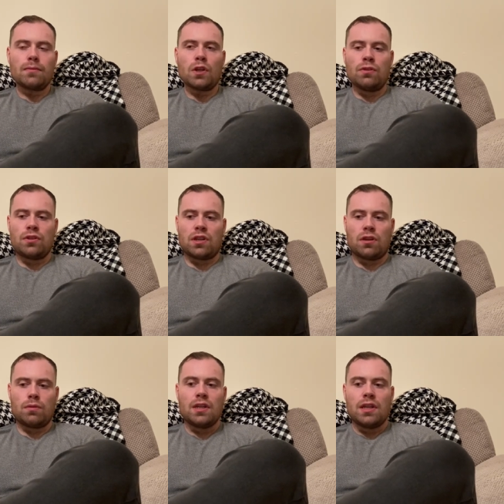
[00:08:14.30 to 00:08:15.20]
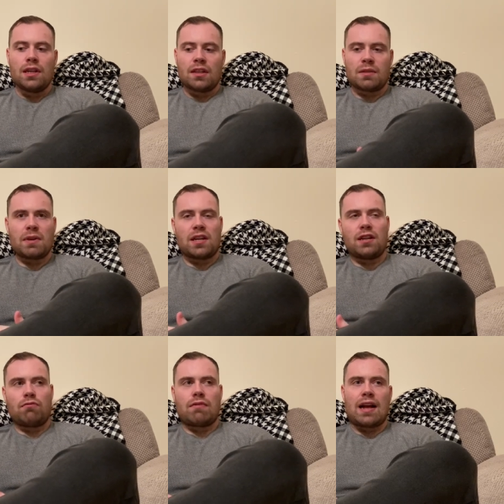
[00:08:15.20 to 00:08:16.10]
So that's my
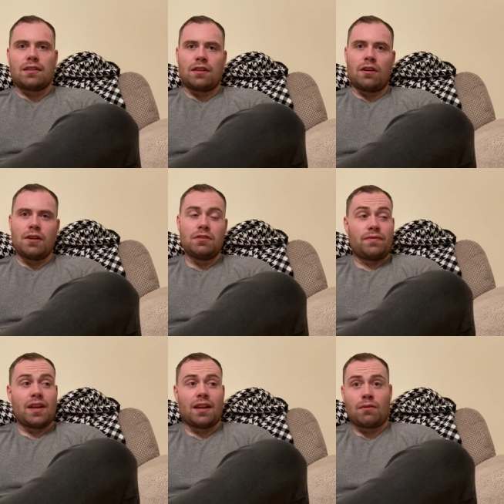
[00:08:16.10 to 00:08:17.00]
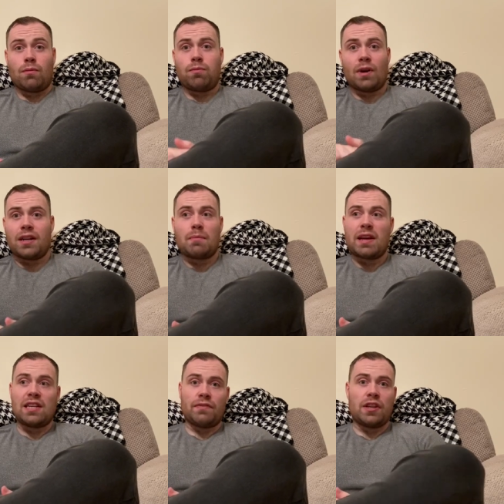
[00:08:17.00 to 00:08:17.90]
kind of rant, though. I just felt like, why not
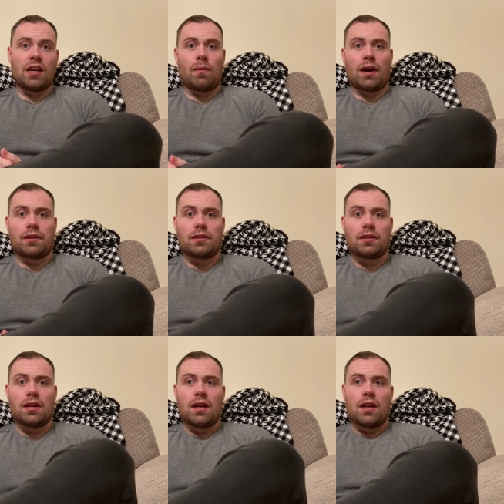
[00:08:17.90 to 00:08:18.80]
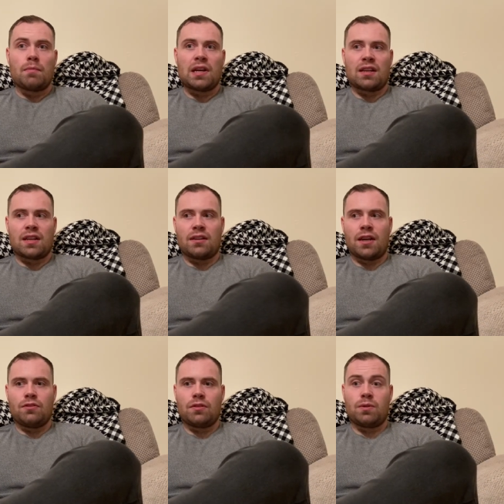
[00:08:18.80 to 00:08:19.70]
make a video on it? Because
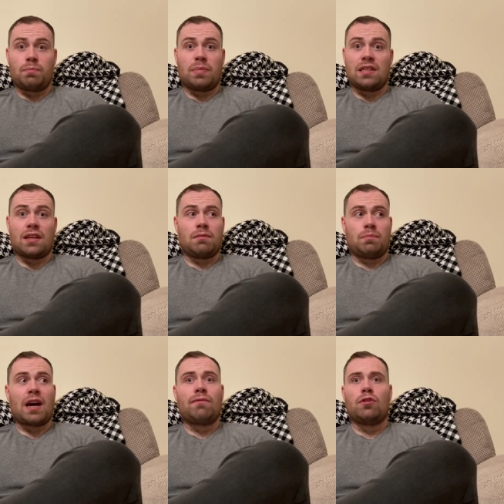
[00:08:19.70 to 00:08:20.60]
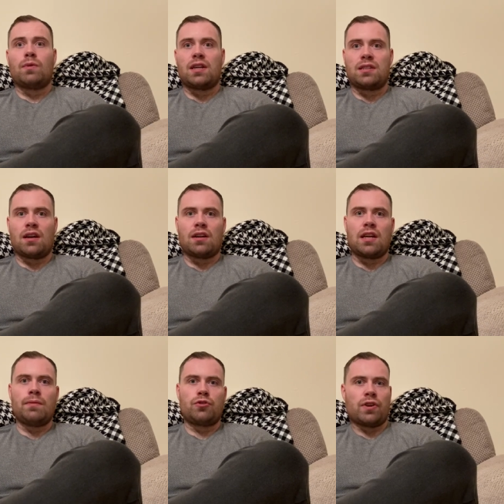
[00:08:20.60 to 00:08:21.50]
I just was I was baffled when I saw that
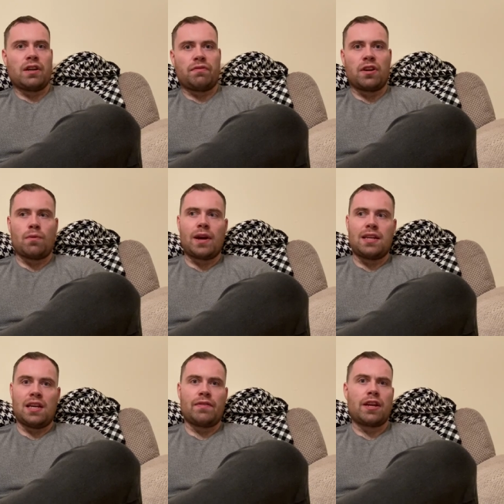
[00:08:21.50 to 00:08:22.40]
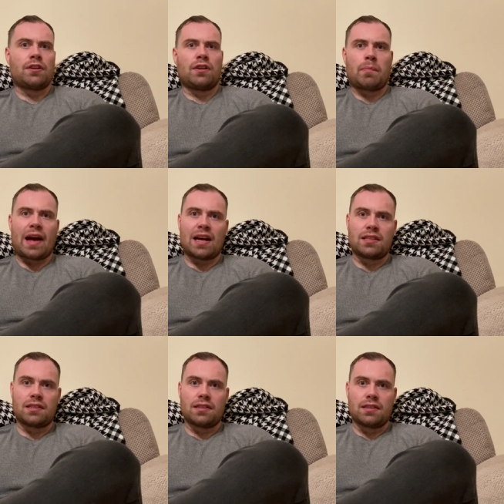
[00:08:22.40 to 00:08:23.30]
he was trying to find a way to give Eddie Hearn a
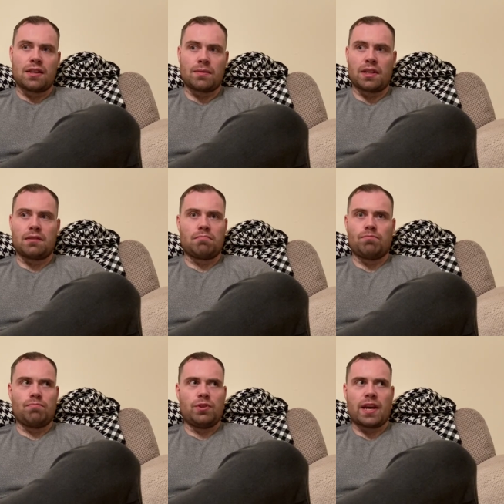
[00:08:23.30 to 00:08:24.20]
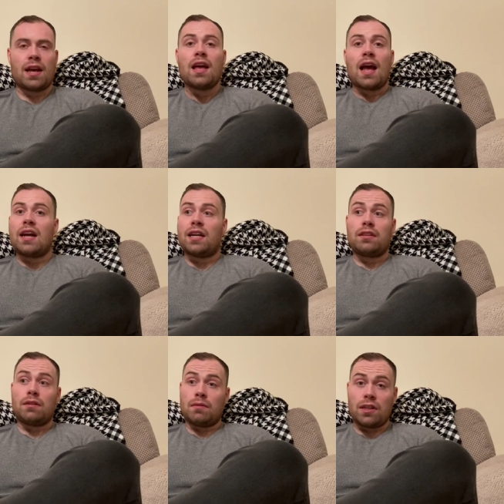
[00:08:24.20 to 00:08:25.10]
pass. I was like, you can't.
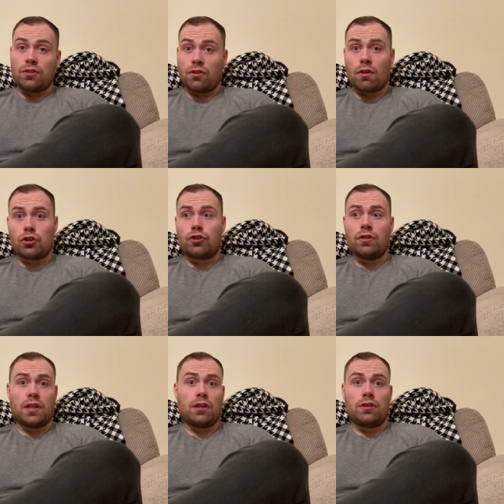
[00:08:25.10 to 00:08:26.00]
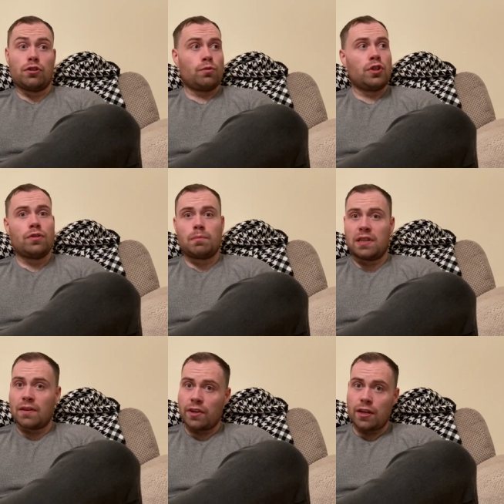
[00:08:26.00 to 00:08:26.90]
And nor should he. We shouldn't be
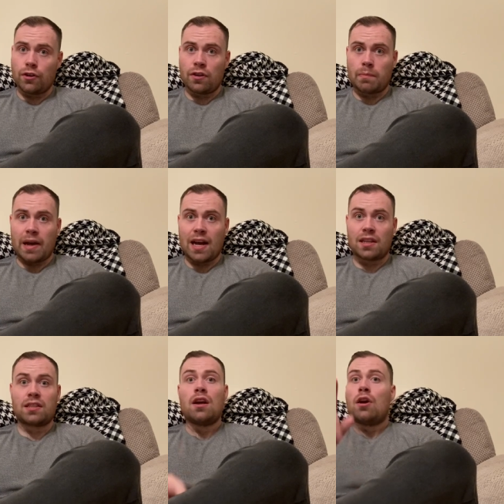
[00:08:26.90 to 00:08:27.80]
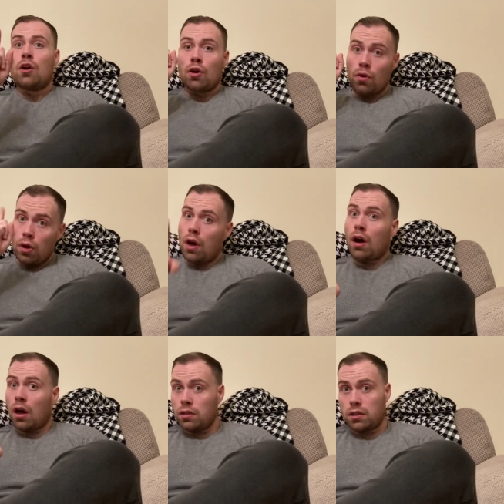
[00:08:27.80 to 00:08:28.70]
giving Eddie Hearn a pass.
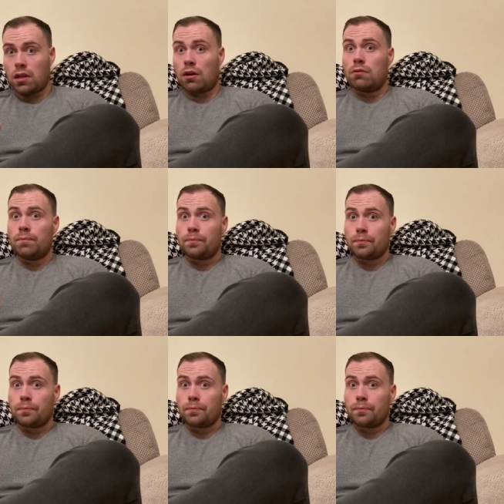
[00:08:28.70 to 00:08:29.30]
Also,